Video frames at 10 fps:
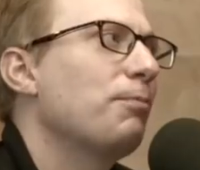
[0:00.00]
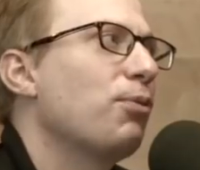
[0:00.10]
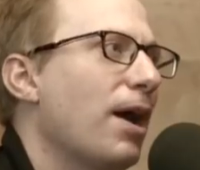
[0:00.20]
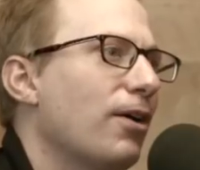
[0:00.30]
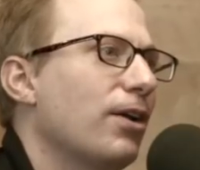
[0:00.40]

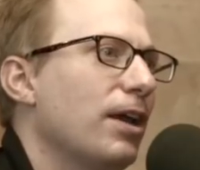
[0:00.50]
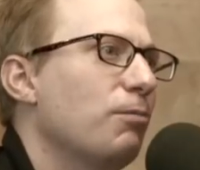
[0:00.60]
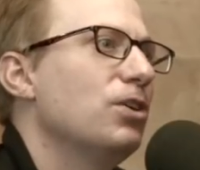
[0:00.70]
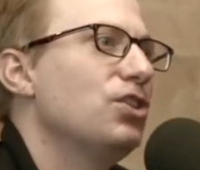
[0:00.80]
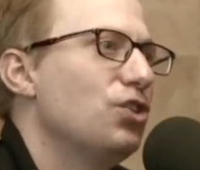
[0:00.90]
prior to
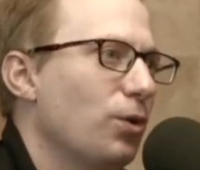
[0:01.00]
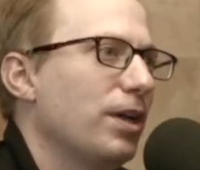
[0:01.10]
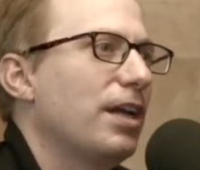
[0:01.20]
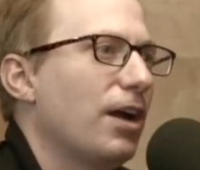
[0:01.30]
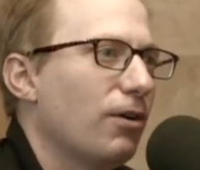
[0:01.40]
him was
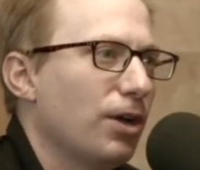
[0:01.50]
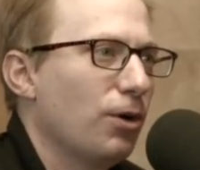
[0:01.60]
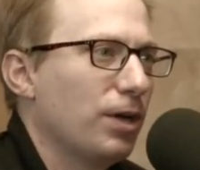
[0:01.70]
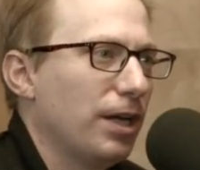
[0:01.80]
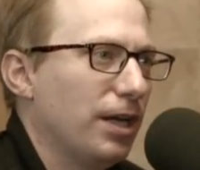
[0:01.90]
doing
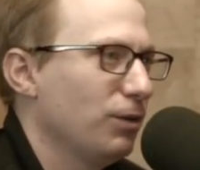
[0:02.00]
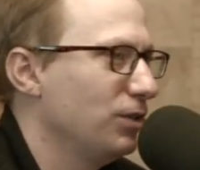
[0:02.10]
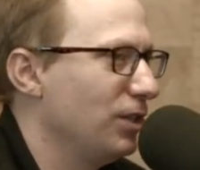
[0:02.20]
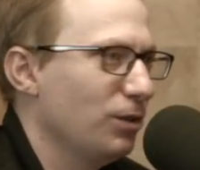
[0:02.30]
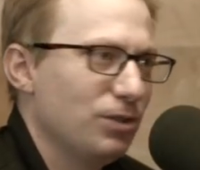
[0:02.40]
karaoke, he'll
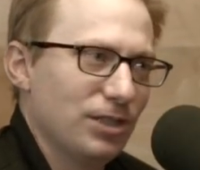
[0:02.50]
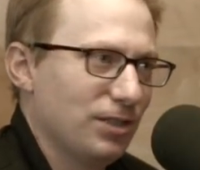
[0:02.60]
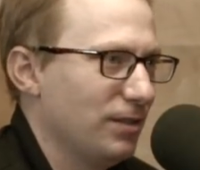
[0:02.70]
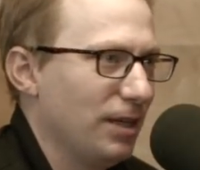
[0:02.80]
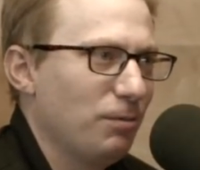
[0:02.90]
still
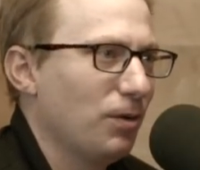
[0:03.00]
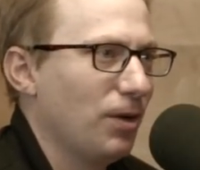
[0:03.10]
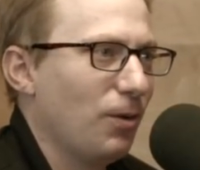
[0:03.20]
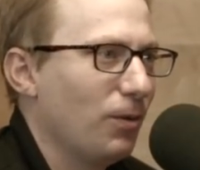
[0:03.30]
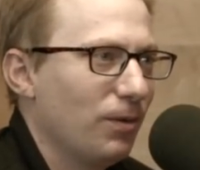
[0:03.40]
just, he won't
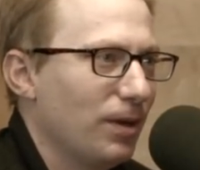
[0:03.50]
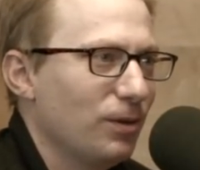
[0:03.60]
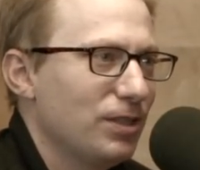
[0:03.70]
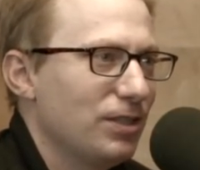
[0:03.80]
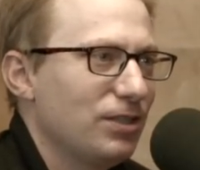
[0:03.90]
know.
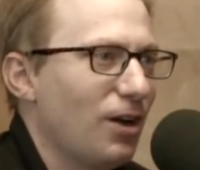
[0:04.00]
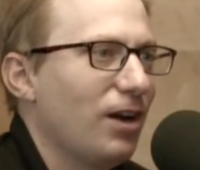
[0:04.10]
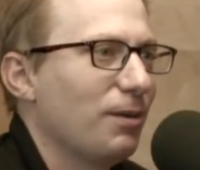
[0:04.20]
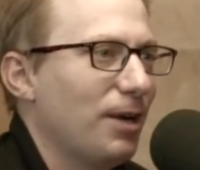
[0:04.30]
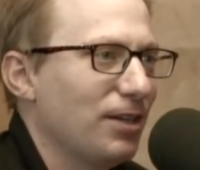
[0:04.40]
He'll just talk about stuff.